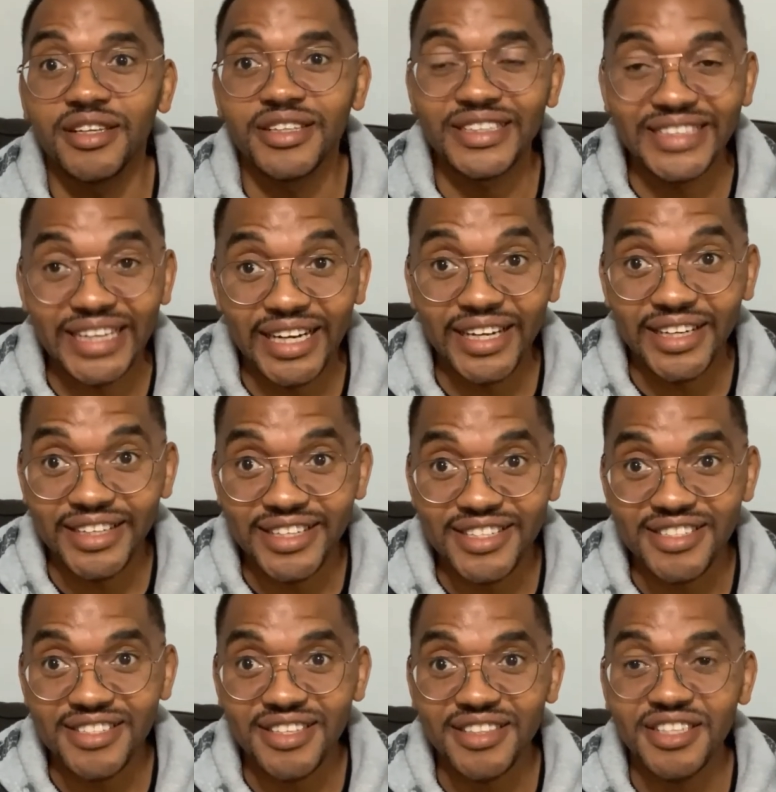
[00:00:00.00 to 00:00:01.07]

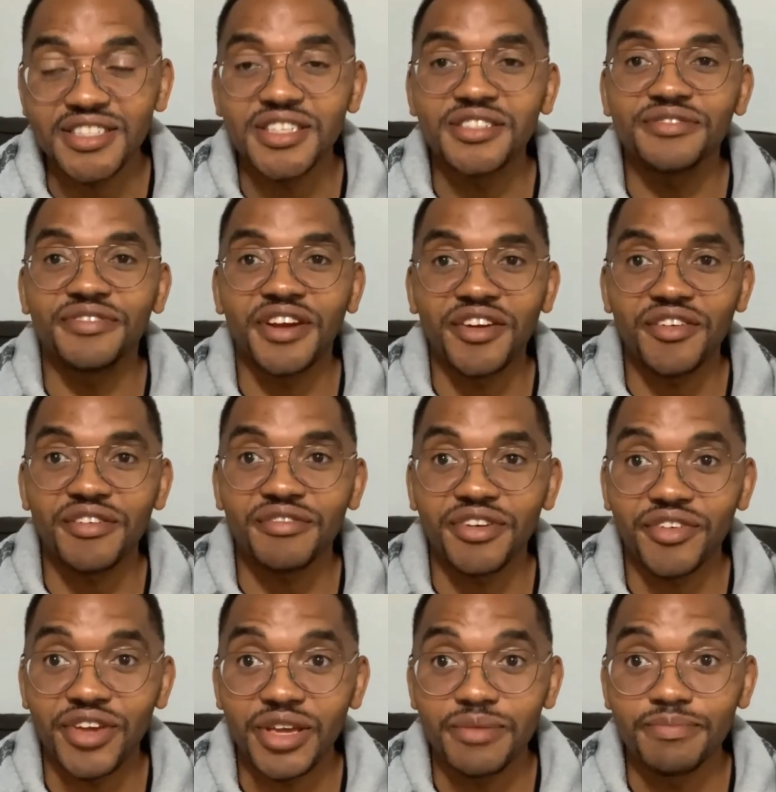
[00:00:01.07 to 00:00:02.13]
guys, this is very,
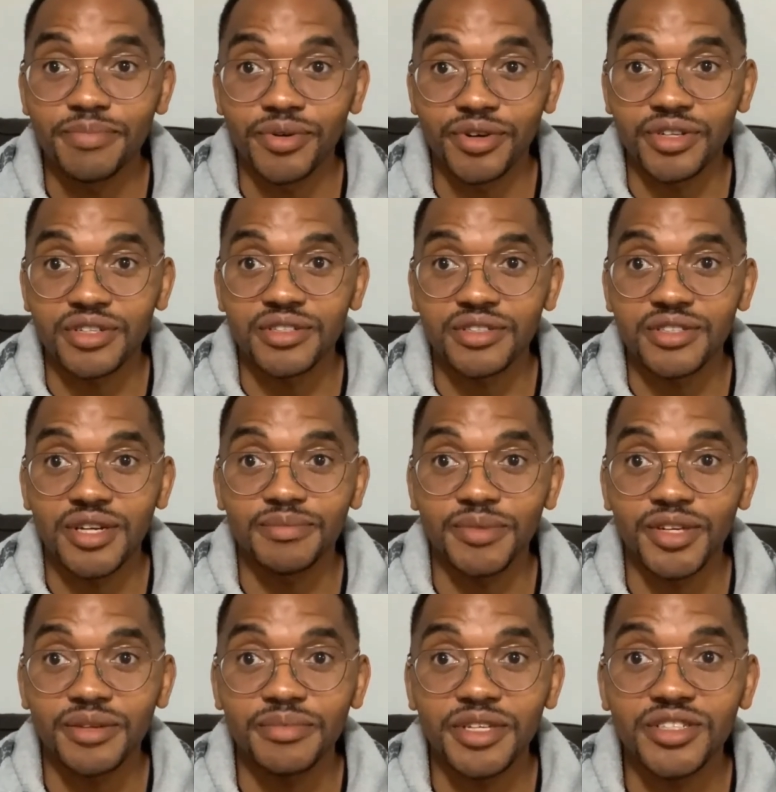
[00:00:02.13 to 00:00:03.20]
very important. I'm going
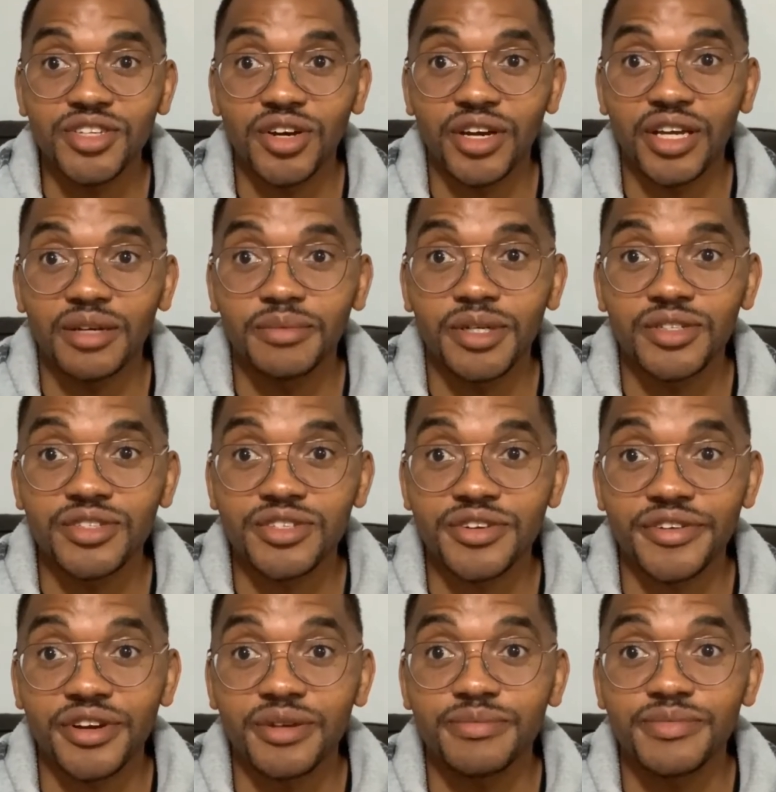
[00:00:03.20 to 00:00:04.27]
to be talking about
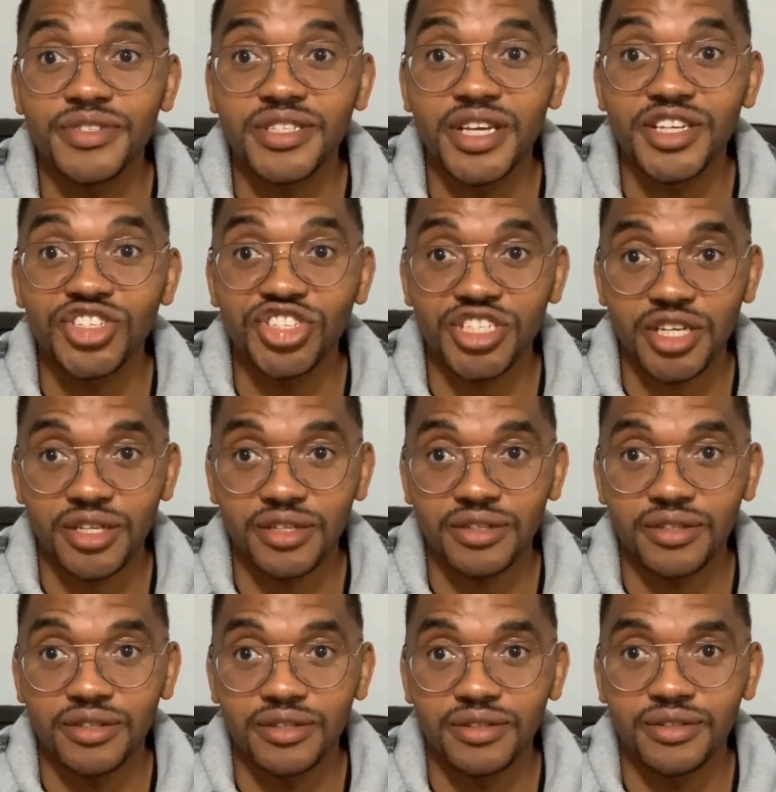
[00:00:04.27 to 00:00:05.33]
circumcision
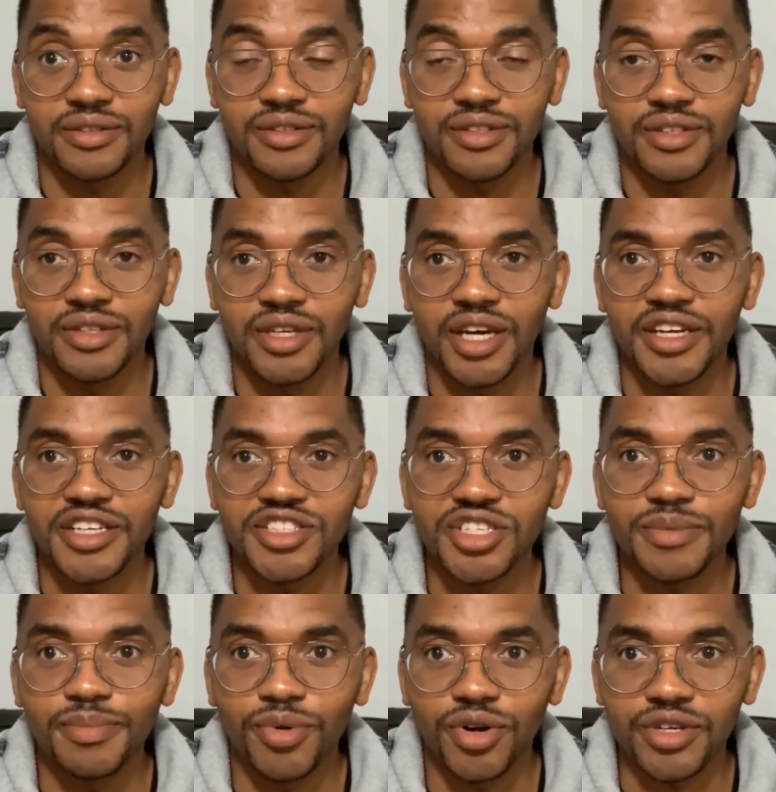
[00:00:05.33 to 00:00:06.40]
and its
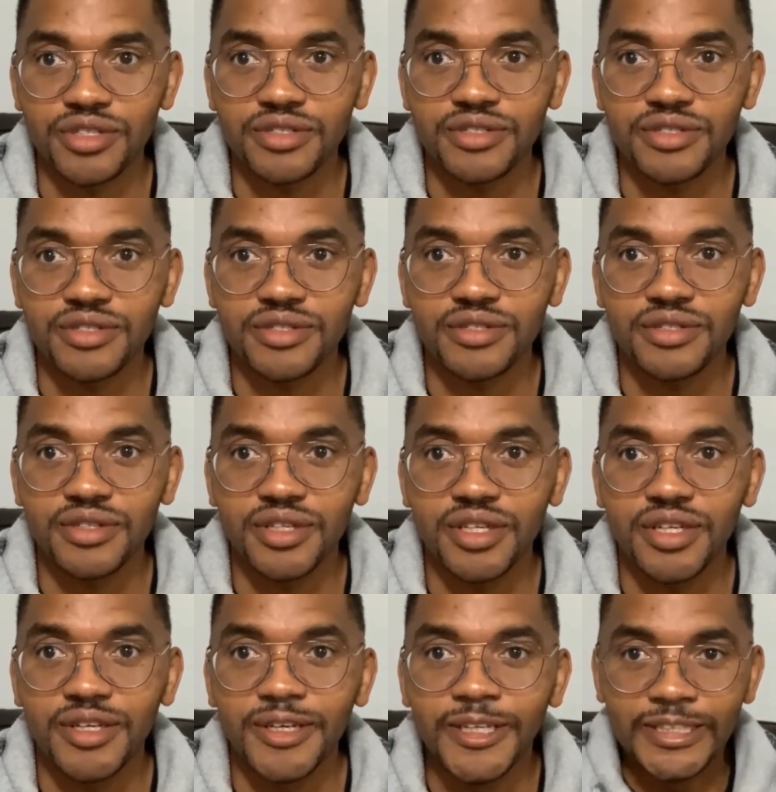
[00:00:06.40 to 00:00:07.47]
importance.
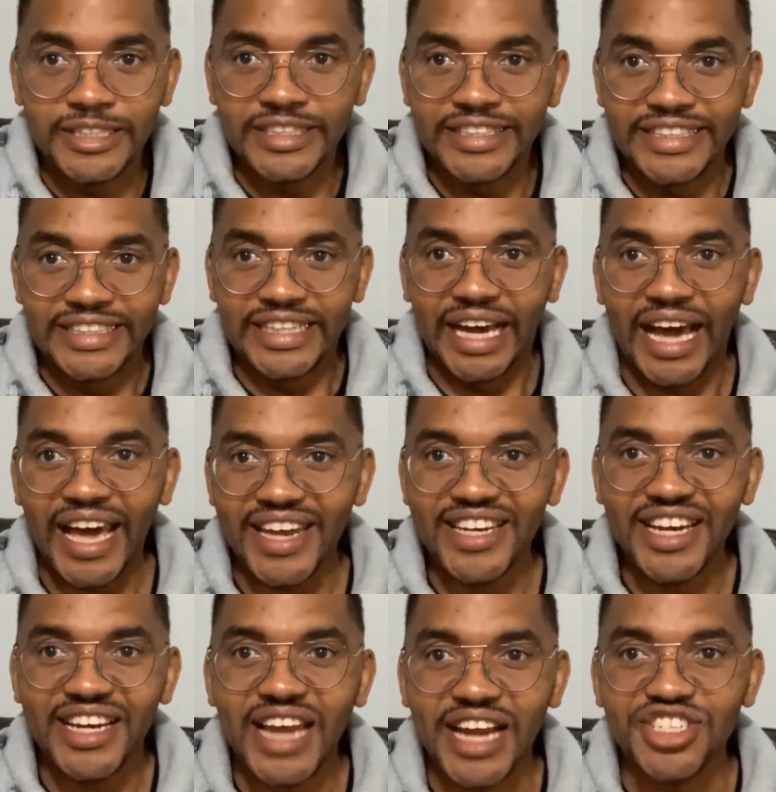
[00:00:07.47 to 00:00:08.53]
And in a
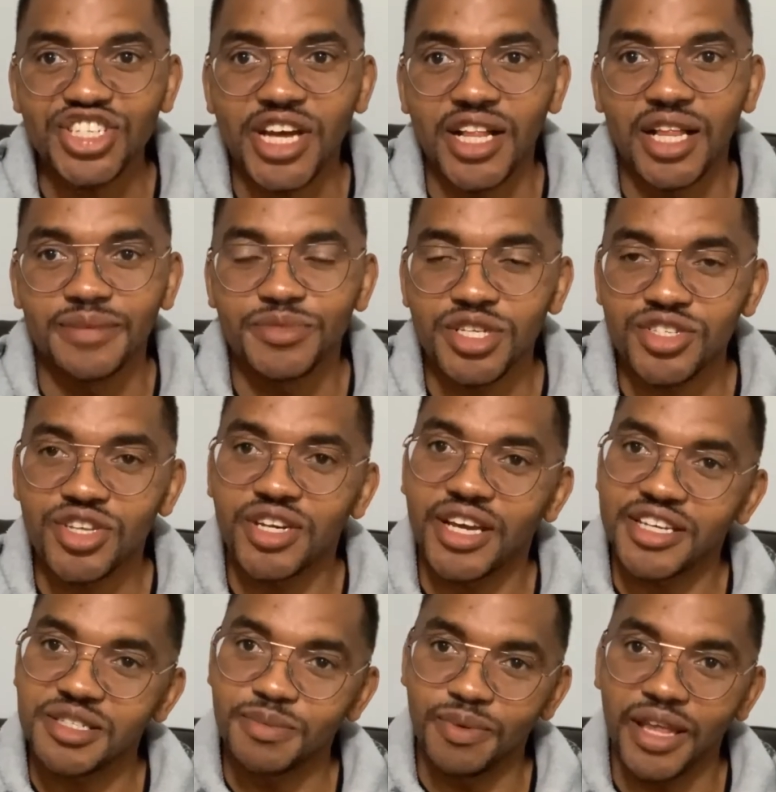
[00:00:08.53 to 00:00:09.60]
nutshell, I'm just going to
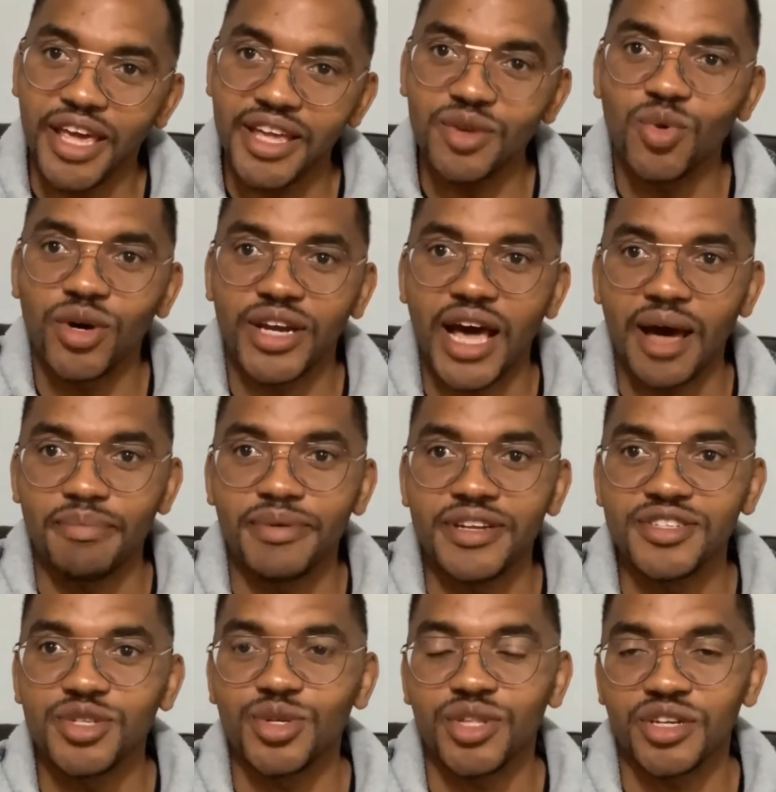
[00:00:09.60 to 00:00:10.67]
explain what happened
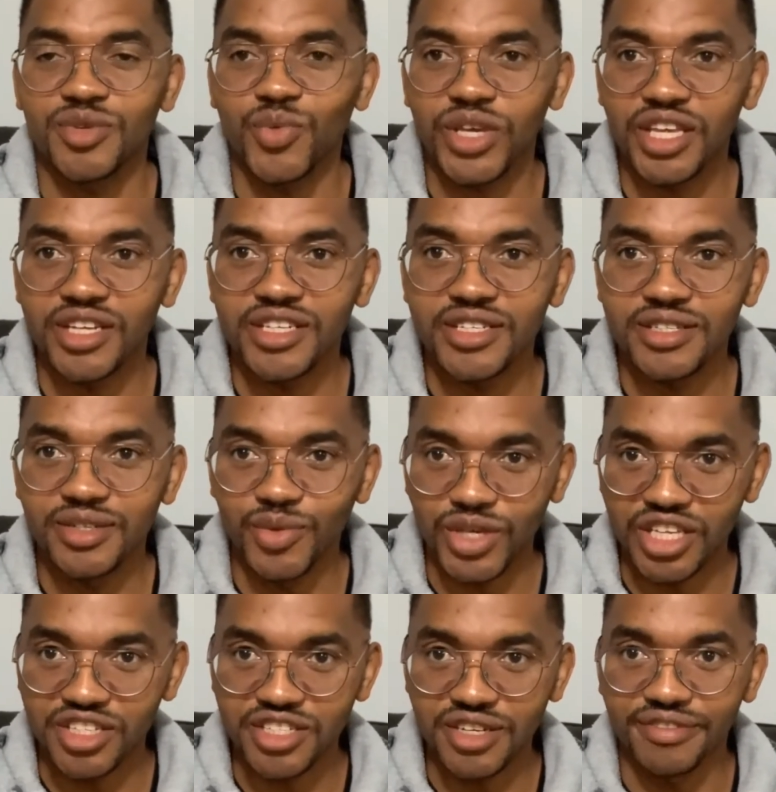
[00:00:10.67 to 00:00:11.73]
so that we can we
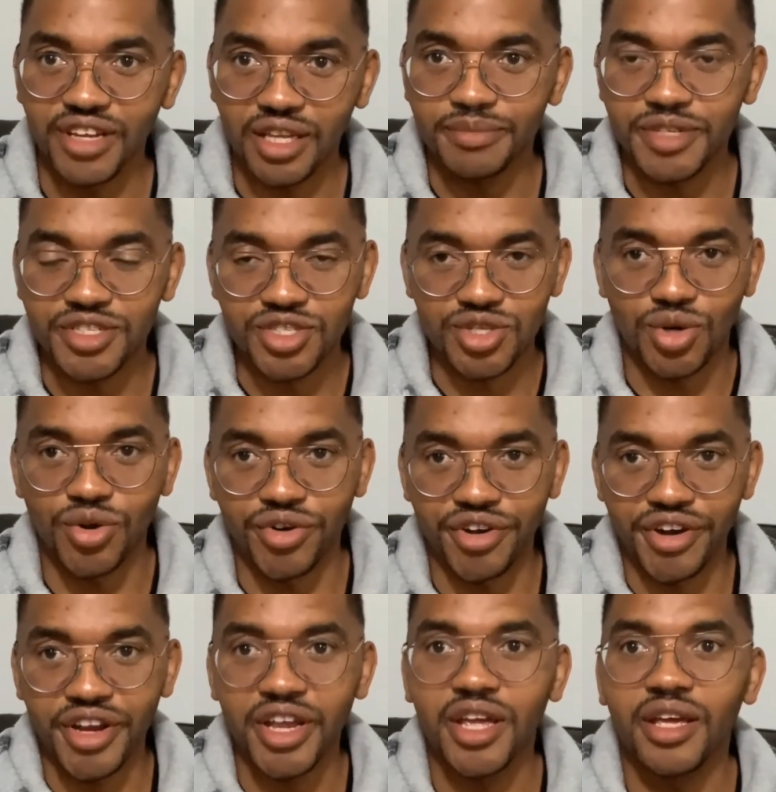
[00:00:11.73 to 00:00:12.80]
can develop the
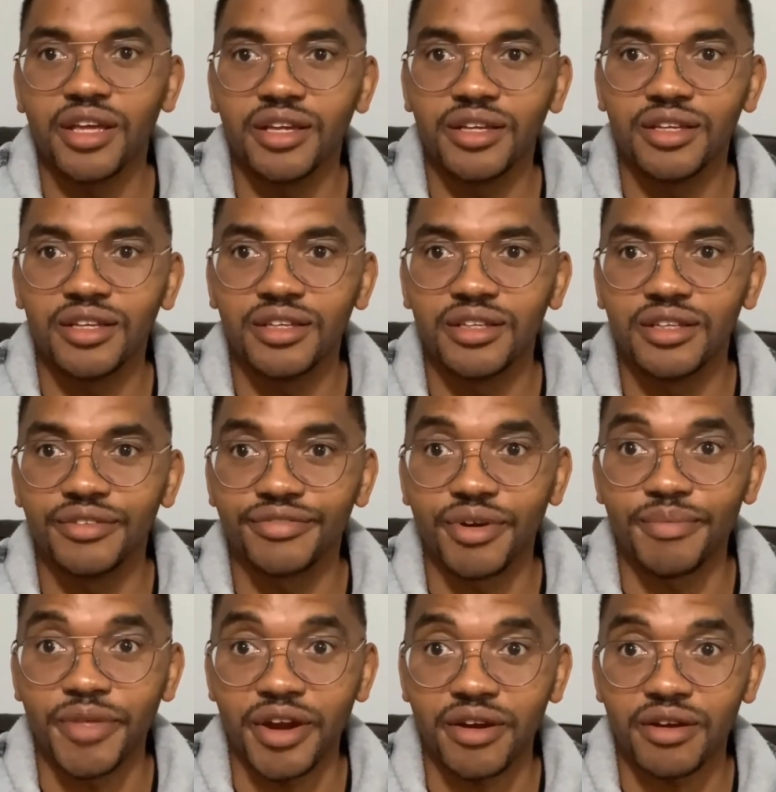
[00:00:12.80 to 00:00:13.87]
story from
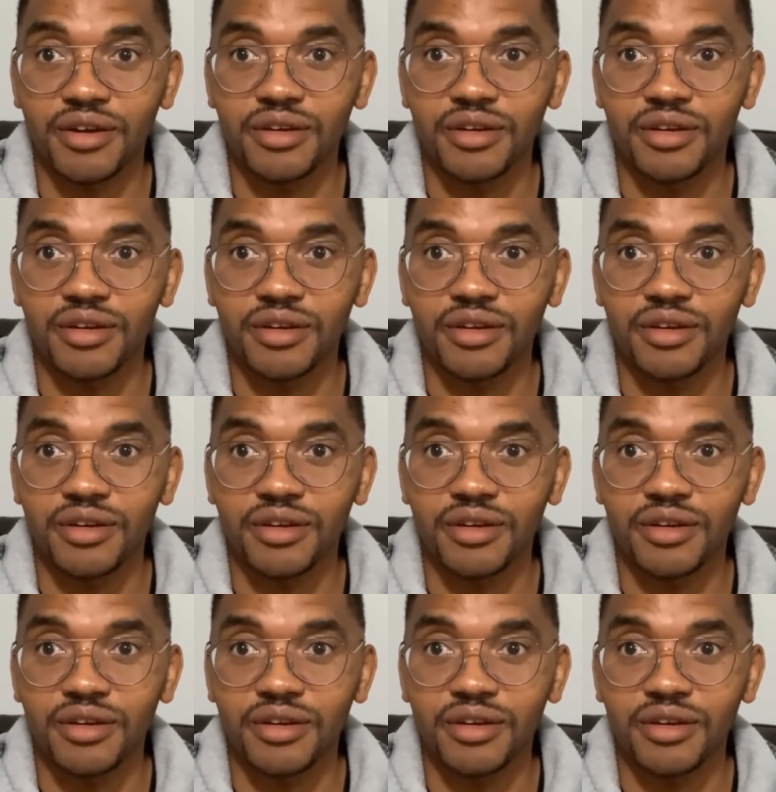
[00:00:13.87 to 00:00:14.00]
there.